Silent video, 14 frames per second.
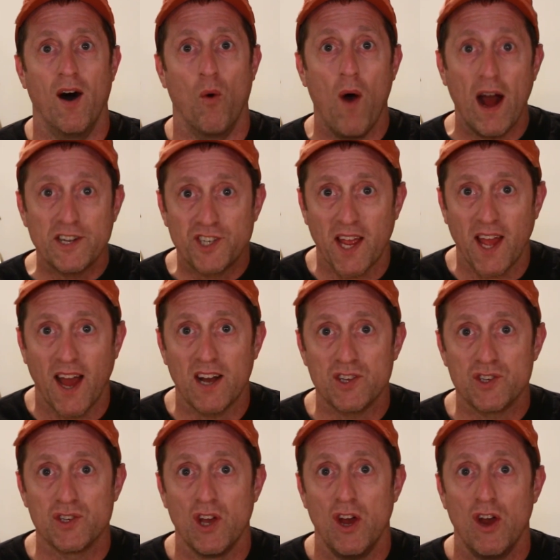watching
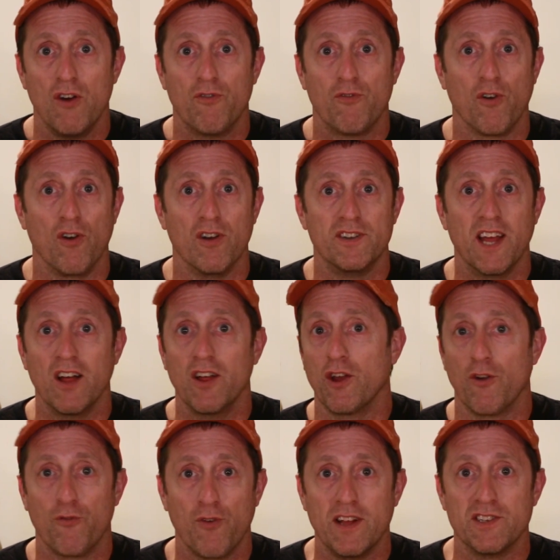us, for telling
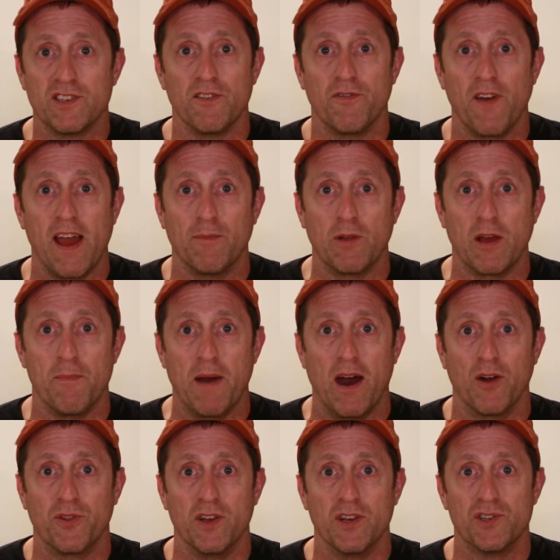your friends and family
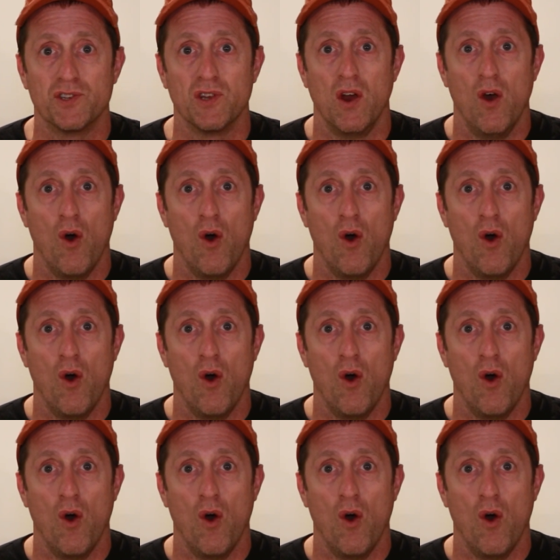about this,